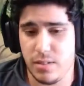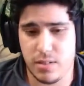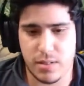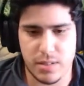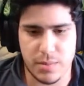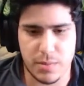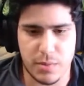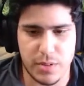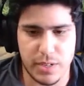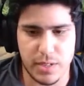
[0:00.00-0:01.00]
seems
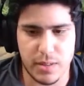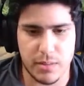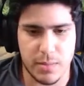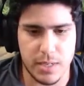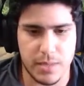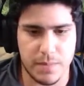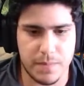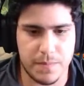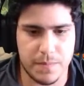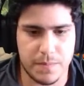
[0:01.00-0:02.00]
pretty good to me.
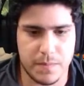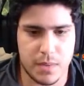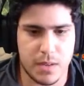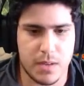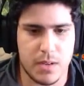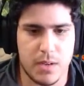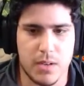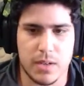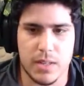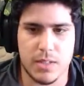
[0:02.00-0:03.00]

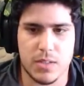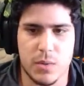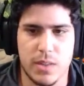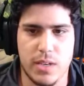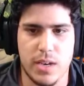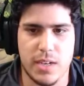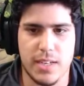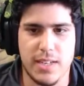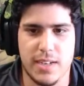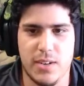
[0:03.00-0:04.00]
Okay, let's go with the
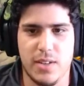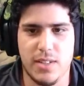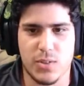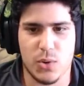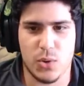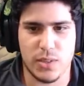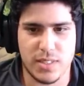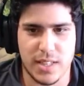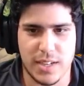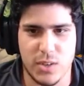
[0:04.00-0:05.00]
Hina. Oh, that's cool.
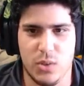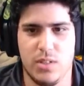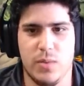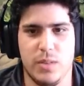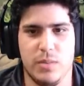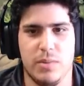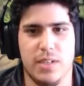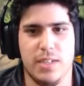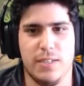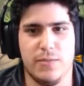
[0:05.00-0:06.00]
It's like golden when you
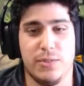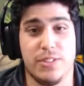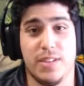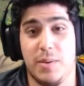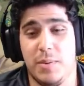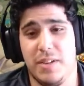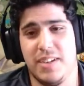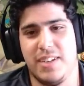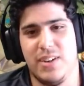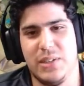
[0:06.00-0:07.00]
play it. First time I played
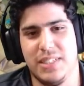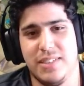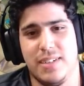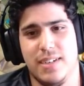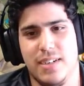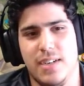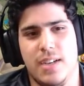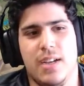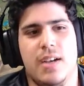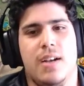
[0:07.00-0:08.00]
a golden card.
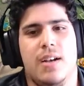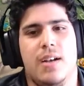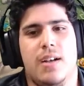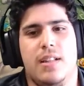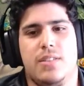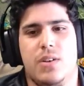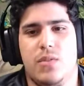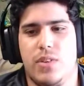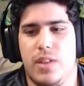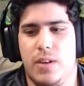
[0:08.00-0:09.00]
Let's go
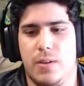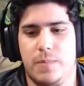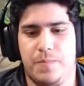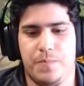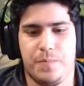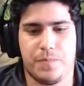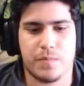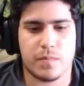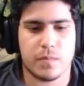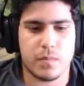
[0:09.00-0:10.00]
over there.
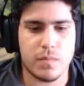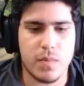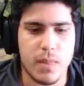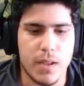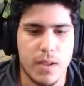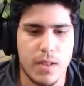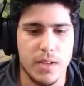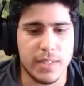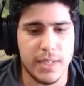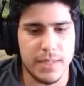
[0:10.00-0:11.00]

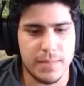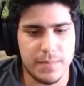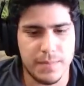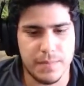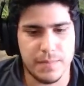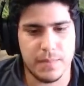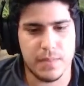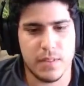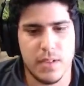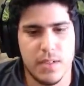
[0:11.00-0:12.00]
Okay.
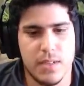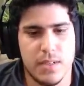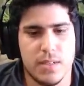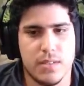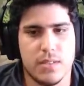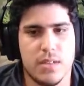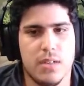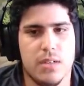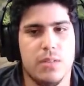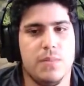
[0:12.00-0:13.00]

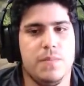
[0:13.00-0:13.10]
So,